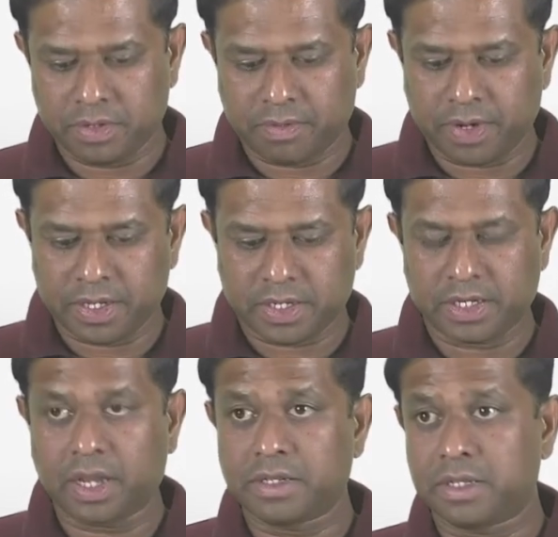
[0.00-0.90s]
So what is the
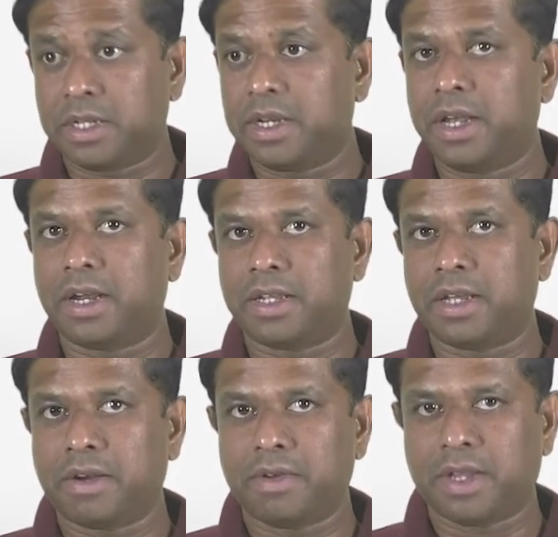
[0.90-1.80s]
size of the data
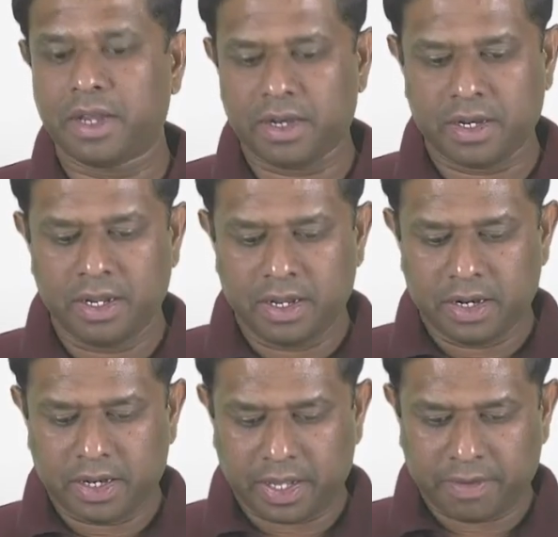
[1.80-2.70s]
that we can
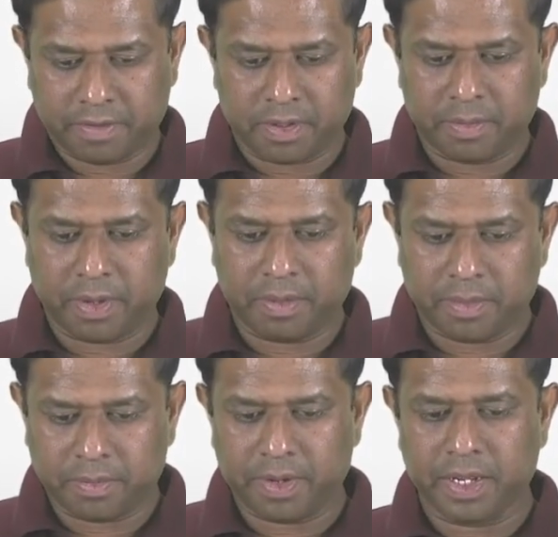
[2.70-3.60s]
take from the main
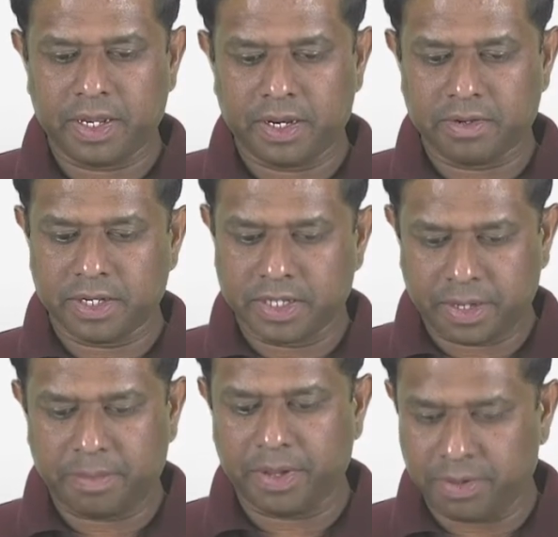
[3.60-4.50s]
memory into the
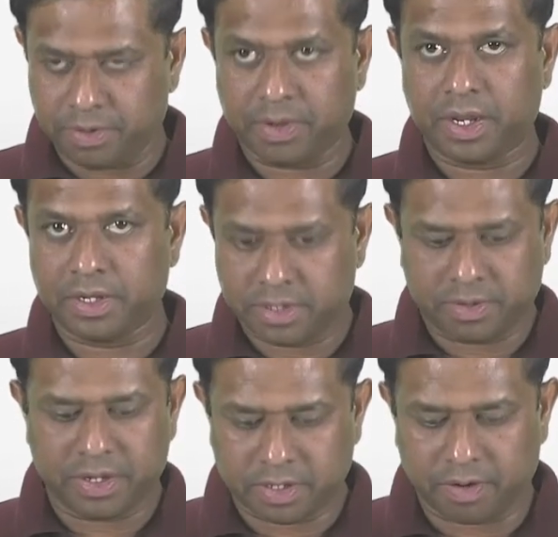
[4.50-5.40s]
CPU, and
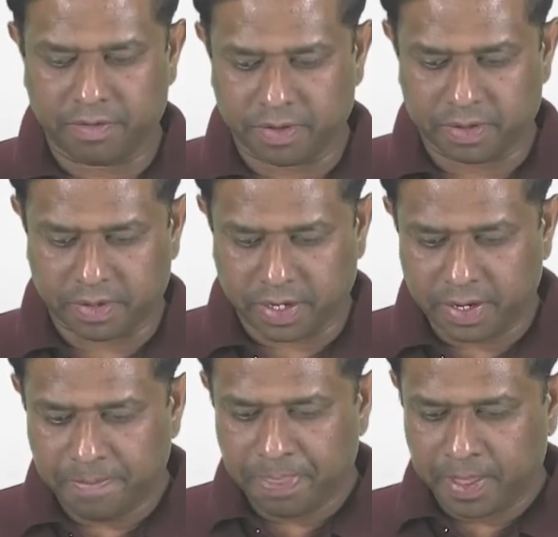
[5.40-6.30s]
so on and so forth. All right.